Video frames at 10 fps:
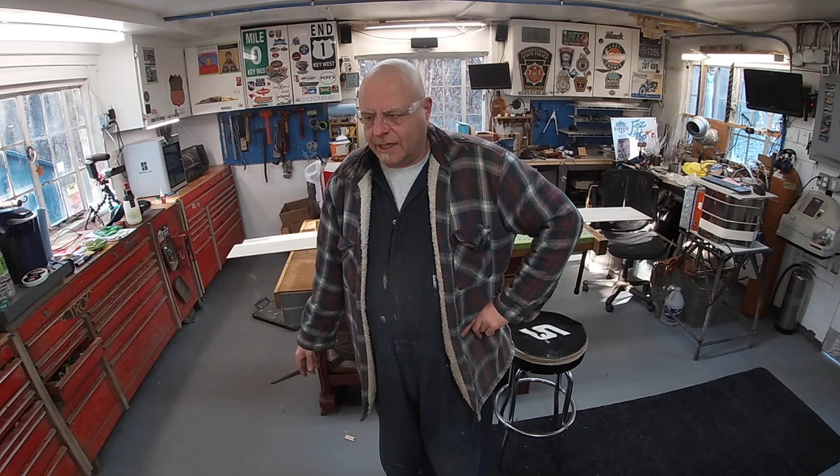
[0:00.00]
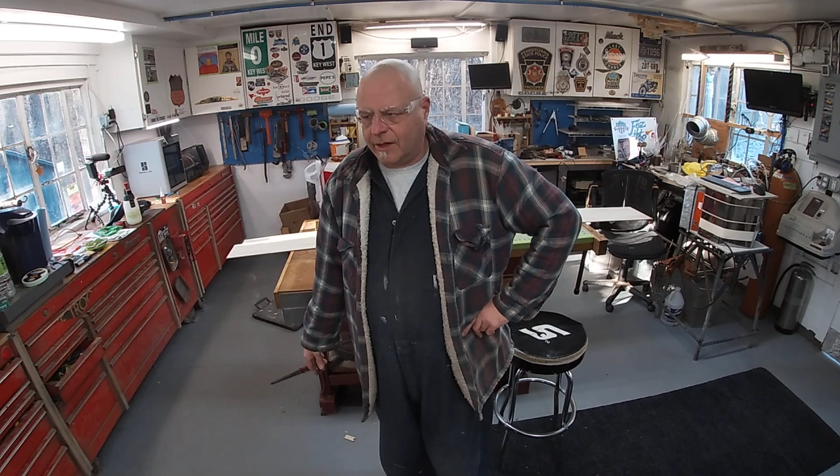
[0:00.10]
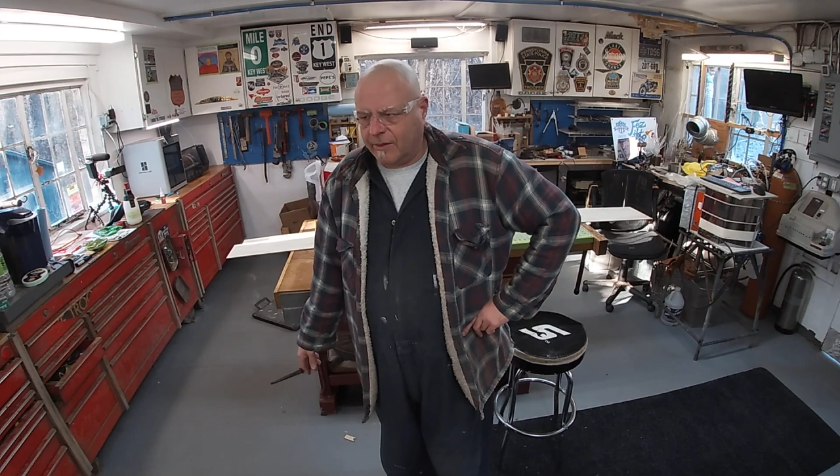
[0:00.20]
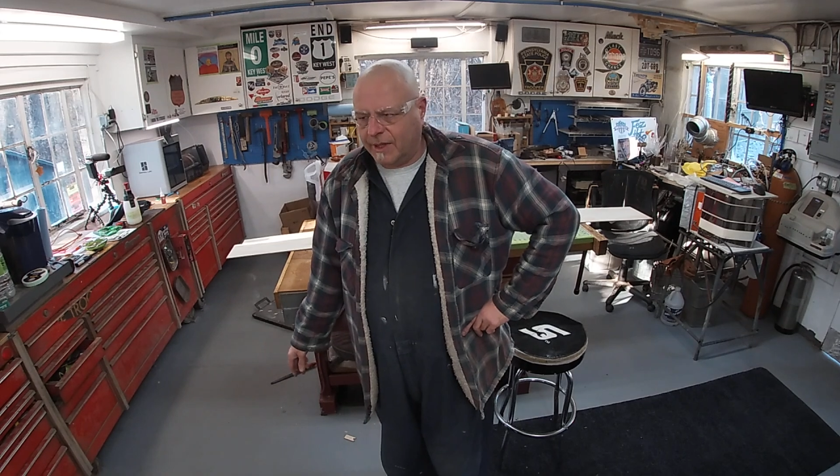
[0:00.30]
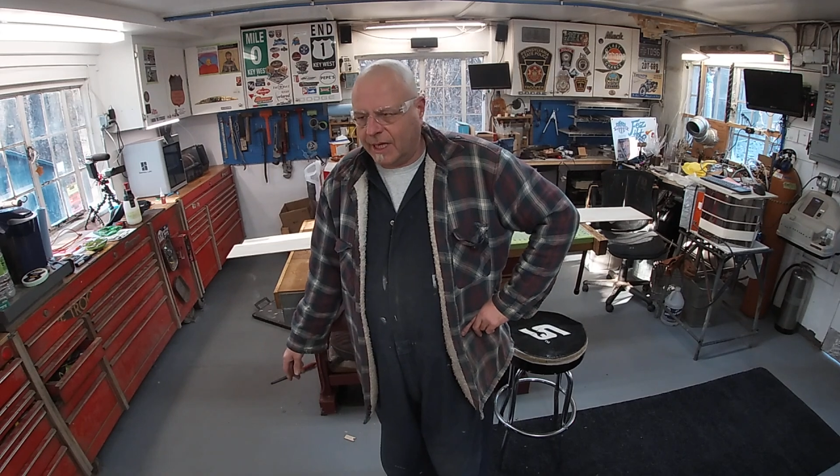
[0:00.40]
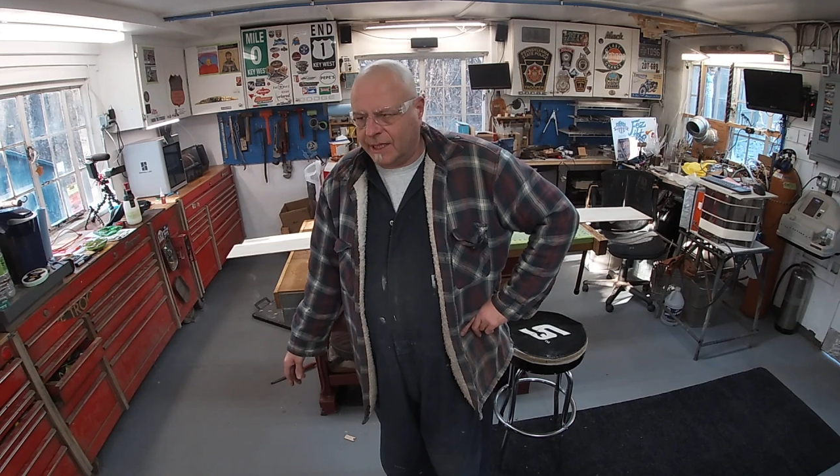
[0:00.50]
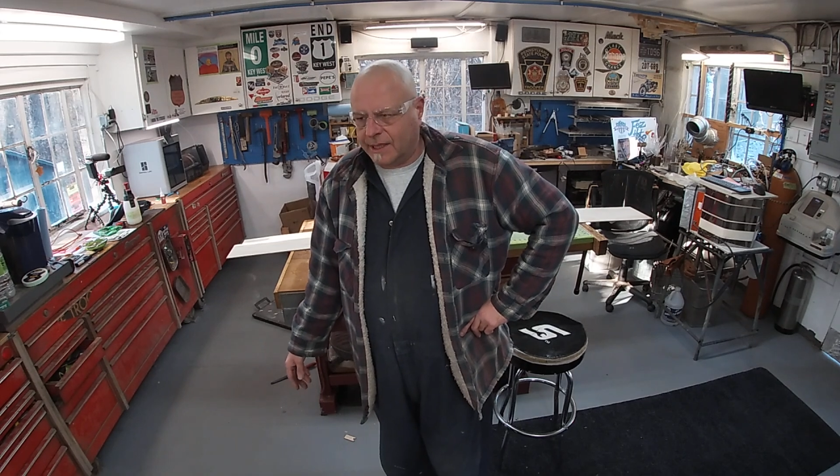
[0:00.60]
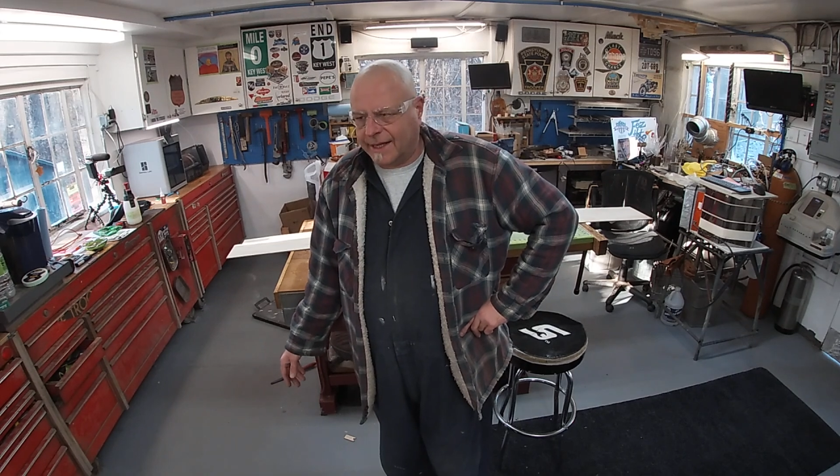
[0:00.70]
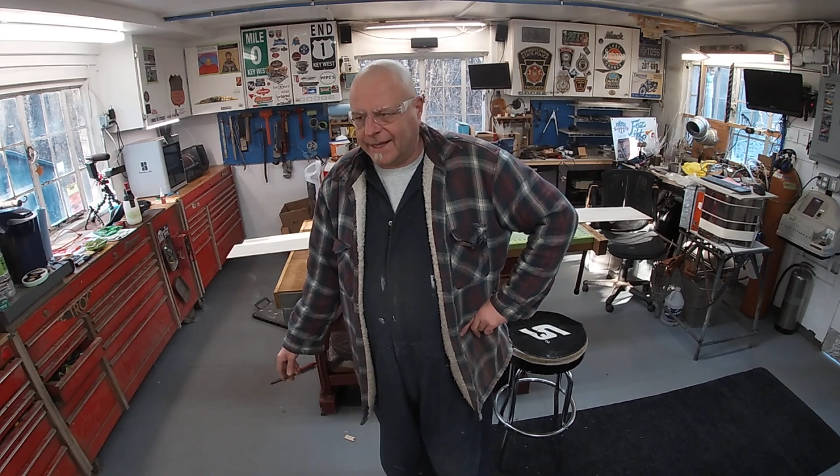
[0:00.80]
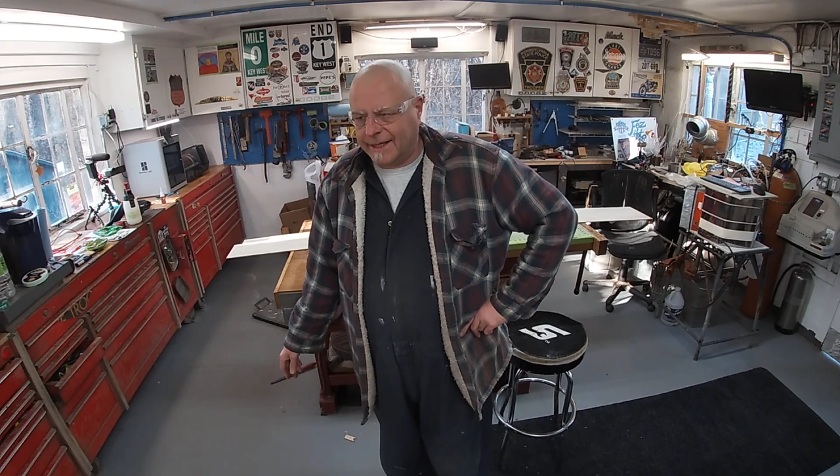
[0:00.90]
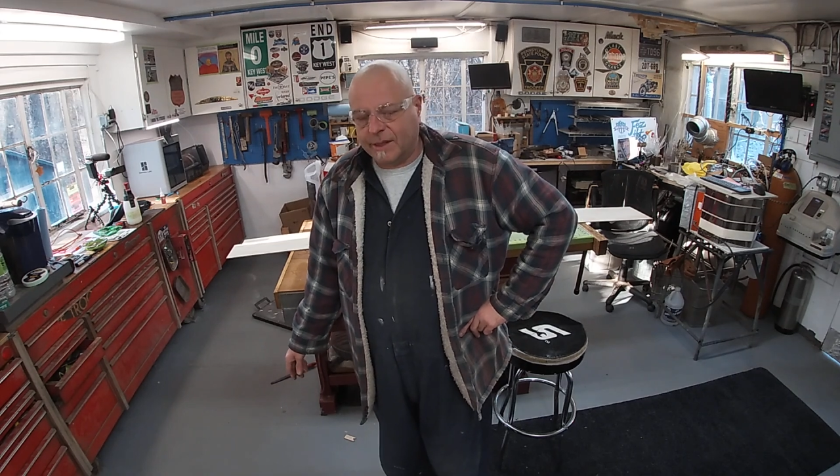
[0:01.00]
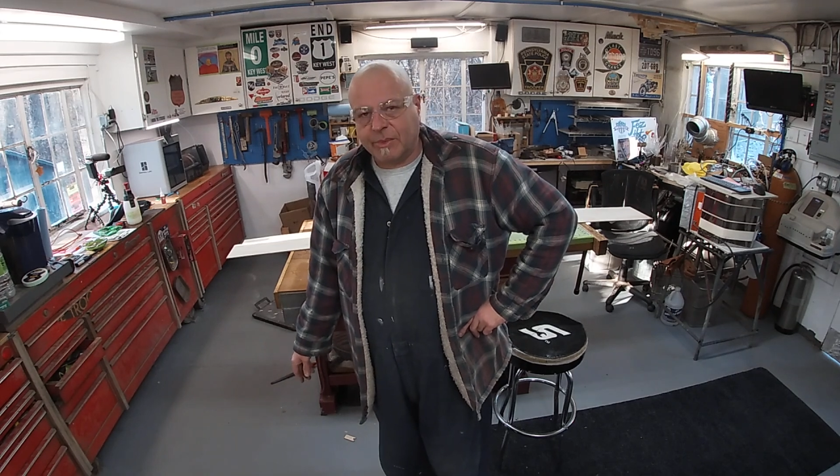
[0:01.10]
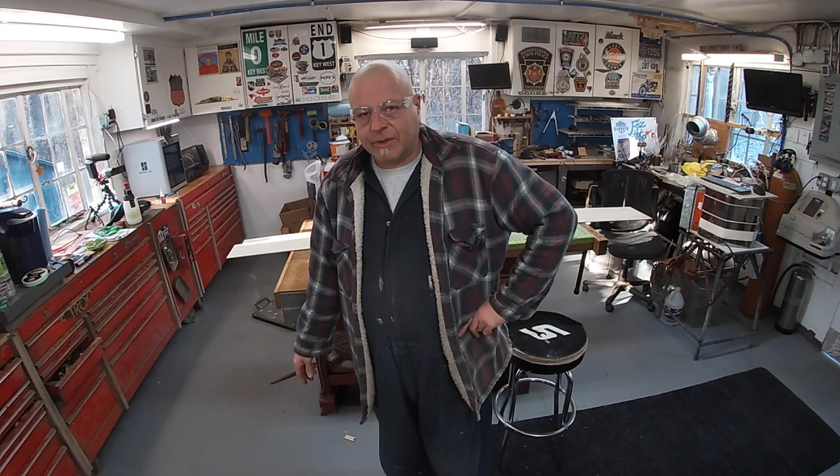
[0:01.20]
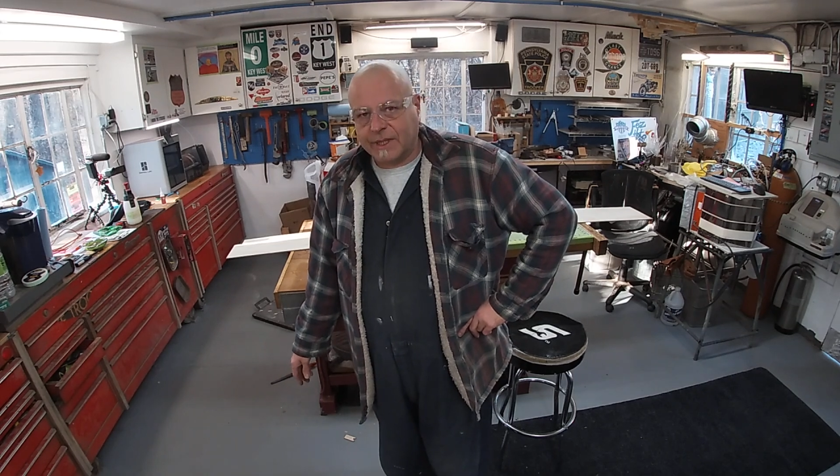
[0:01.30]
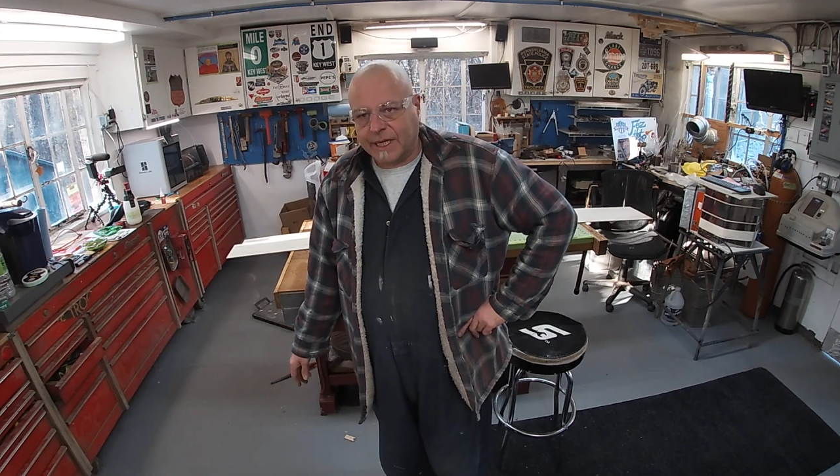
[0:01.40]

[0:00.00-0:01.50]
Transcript: tinker with things, and I like to build